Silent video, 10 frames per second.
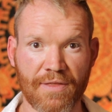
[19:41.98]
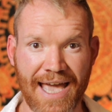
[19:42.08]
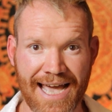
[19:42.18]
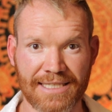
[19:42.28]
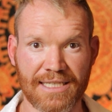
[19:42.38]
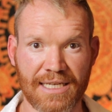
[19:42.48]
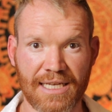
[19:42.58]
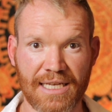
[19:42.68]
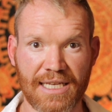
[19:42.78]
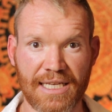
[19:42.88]
That
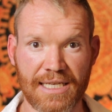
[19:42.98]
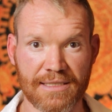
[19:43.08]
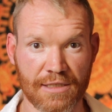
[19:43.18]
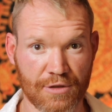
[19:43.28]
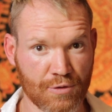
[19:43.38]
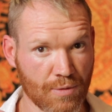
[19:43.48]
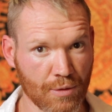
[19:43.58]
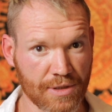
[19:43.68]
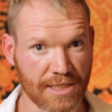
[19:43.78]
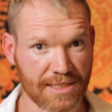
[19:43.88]
is
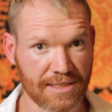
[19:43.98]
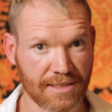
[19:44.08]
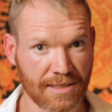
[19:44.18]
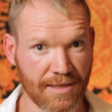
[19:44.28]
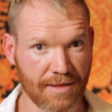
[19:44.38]
atrocious.